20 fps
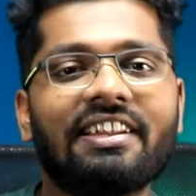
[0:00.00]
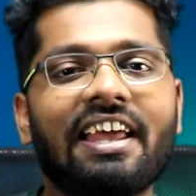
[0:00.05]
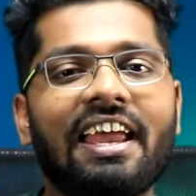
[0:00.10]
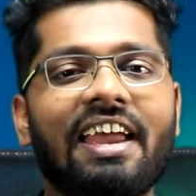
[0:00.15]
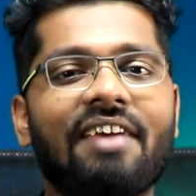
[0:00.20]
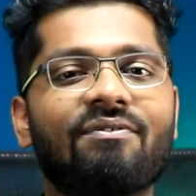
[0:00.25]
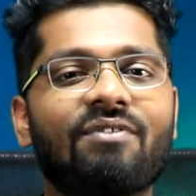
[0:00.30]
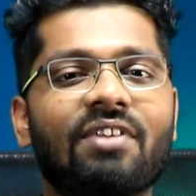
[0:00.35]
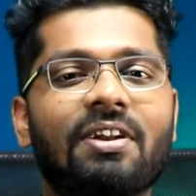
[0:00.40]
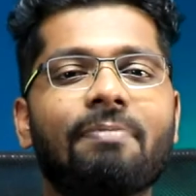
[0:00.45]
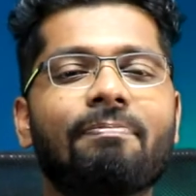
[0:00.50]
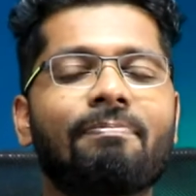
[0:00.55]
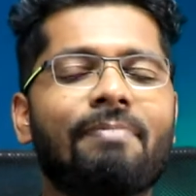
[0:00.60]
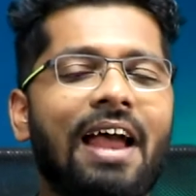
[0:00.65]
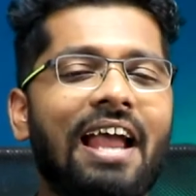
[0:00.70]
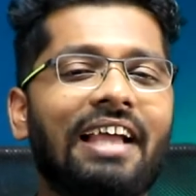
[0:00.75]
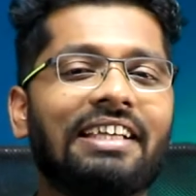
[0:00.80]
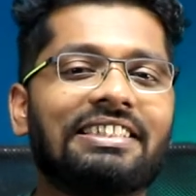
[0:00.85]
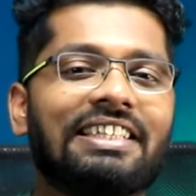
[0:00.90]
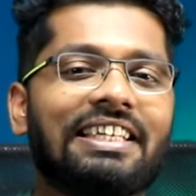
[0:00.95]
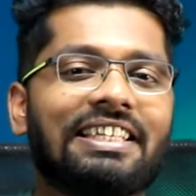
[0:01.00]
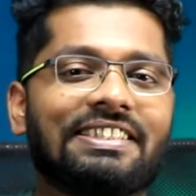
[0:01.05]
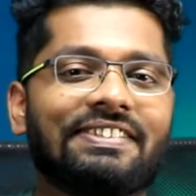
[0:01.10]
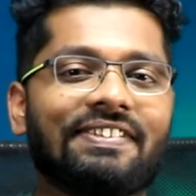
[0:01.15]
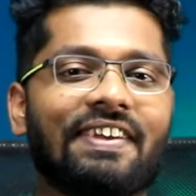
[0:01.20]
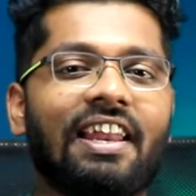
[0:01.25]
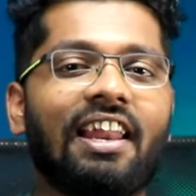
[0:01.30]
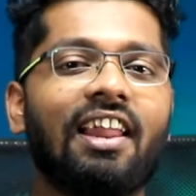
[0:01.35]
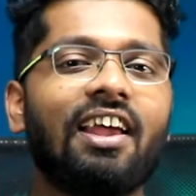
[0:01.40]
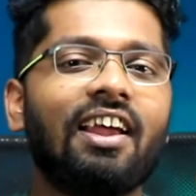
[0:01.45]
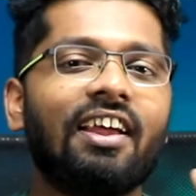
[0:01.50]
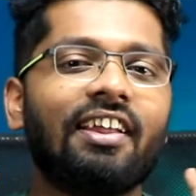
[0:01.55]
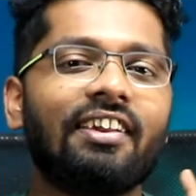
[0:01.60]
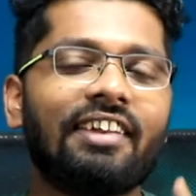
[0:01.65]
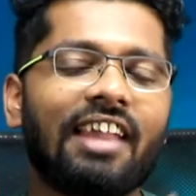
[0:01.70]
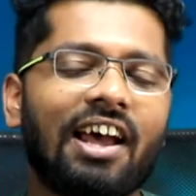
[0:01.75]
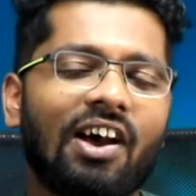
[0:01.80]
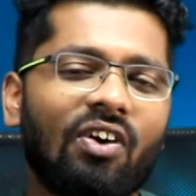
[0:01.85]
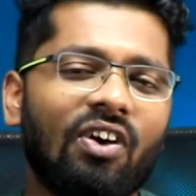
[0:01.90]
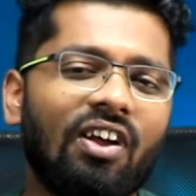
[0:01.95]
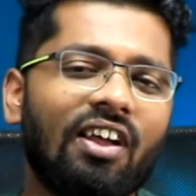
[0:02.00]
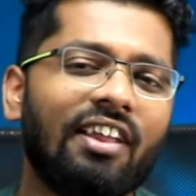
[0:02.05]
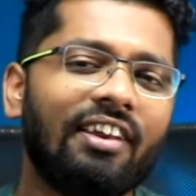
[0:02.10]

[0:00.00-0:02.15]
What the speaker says: the M1 Max as well. Now,